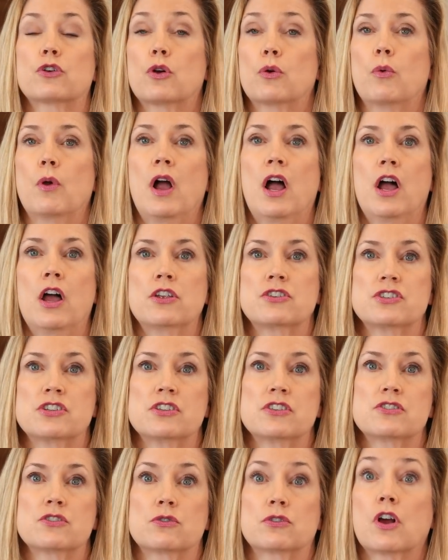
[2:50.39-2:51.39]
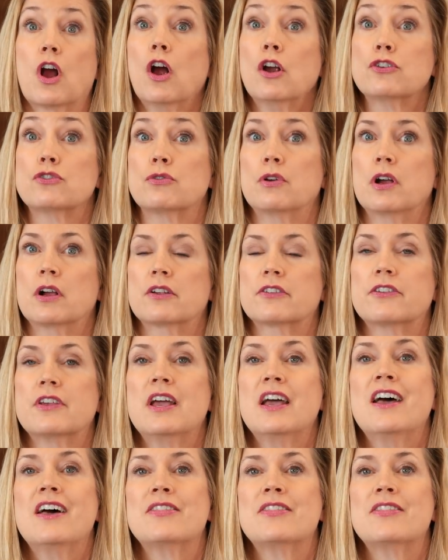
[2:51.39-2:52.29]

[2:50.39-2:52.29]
garages or car trunks,